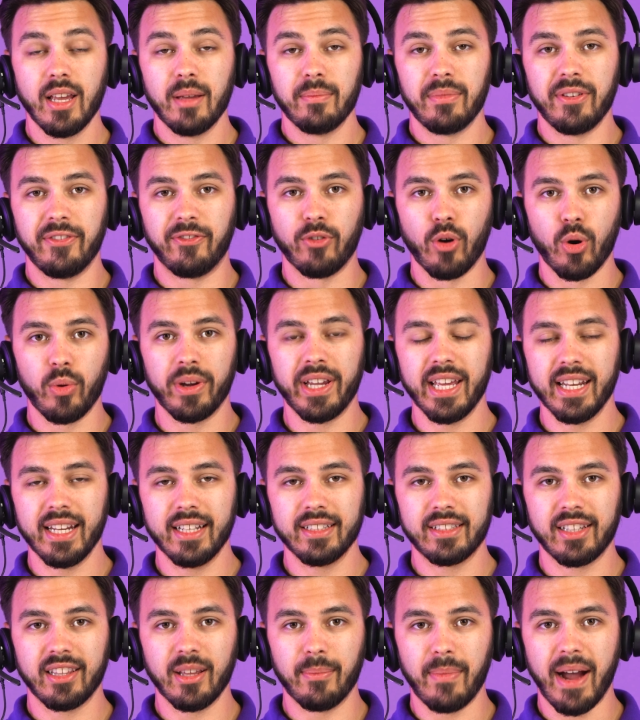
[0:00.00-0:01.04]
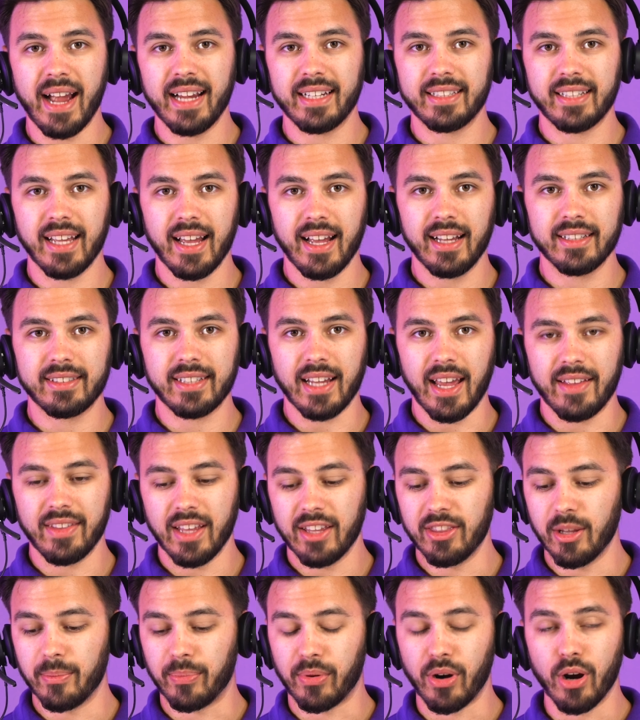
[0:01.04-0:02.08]
Before we get into the mic test and
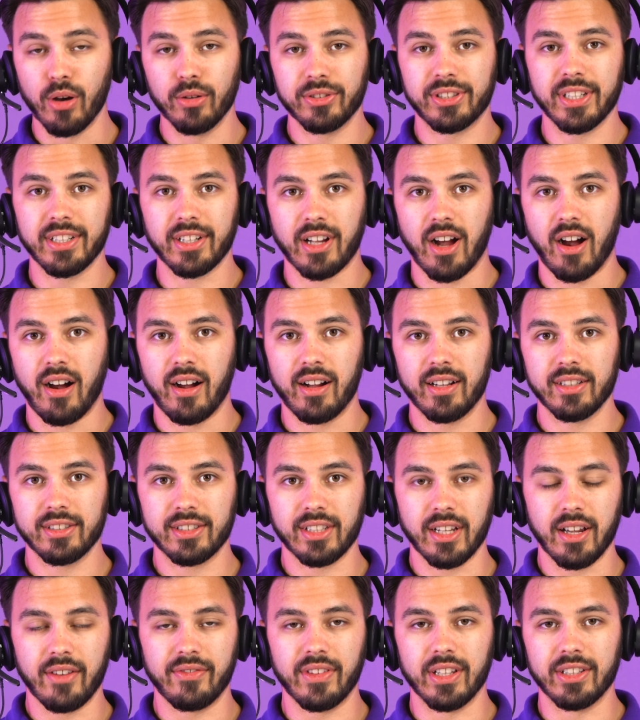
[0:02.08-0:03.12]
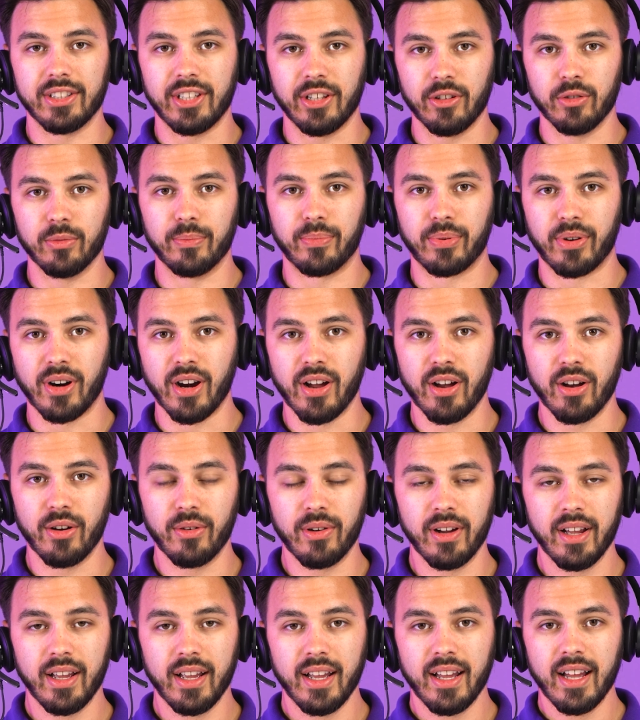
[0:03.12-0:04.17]
then the pros and cons of the Tilde
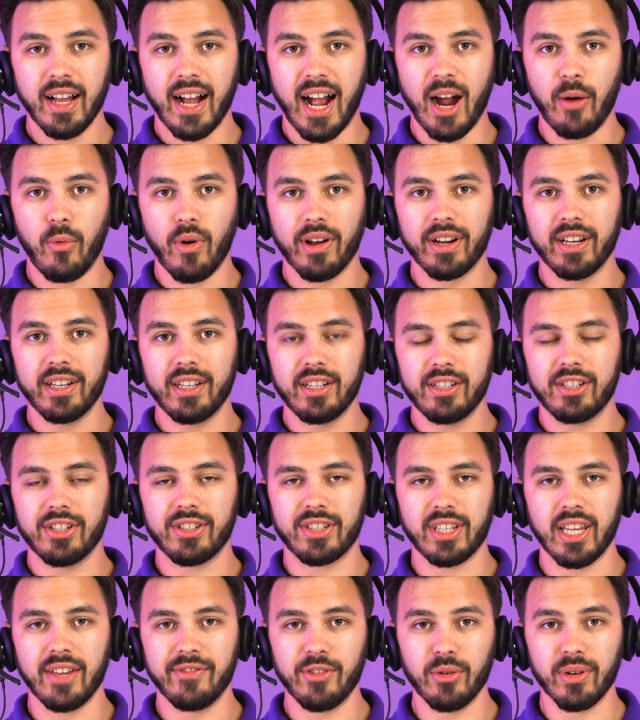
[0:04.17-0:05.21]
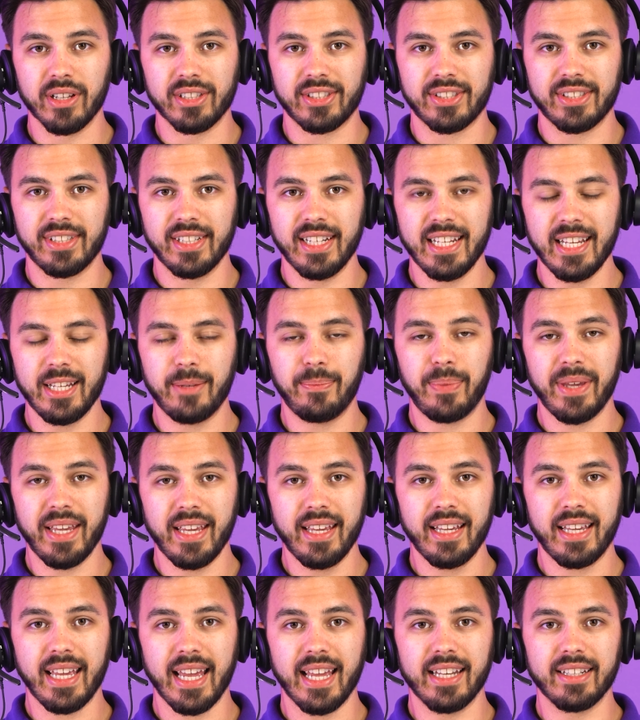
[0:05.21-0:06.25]
Pro, I wanted to just give you a sneak
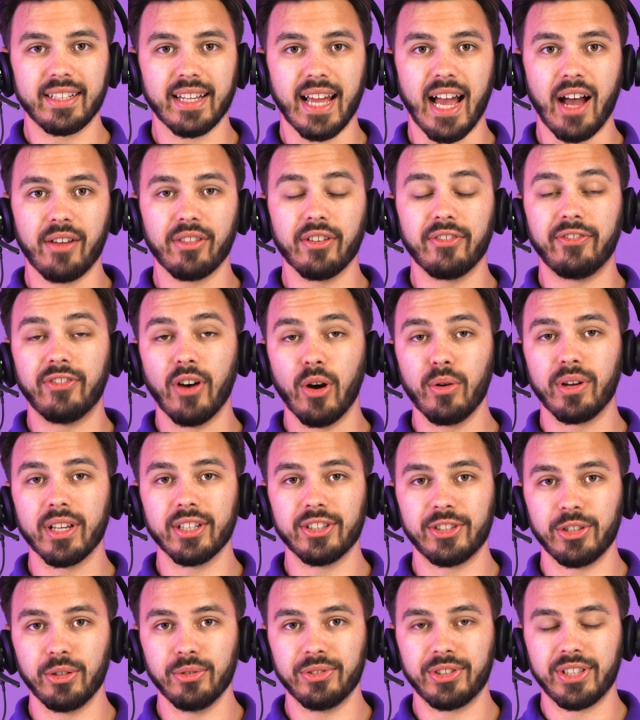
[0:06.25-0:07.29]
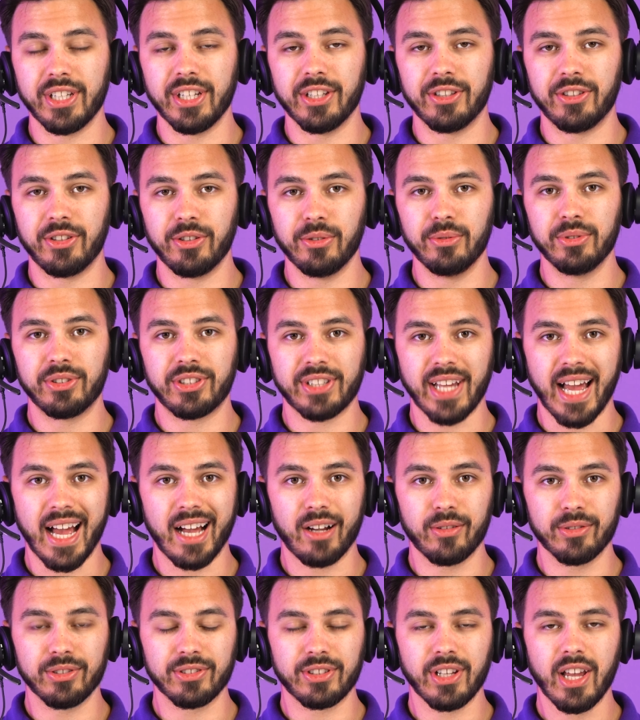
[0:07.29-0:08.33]
peek into how the Focus UC2
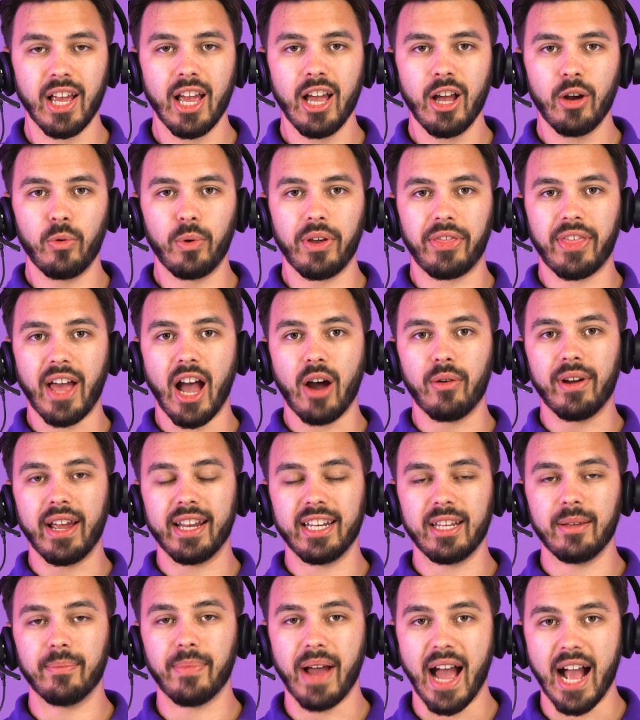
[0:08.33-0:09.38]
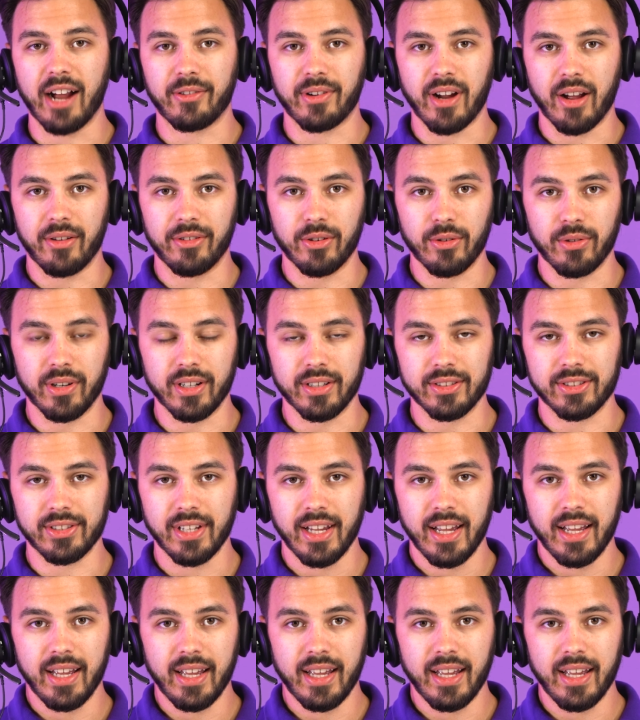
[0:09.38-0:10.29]
sounds without any background noise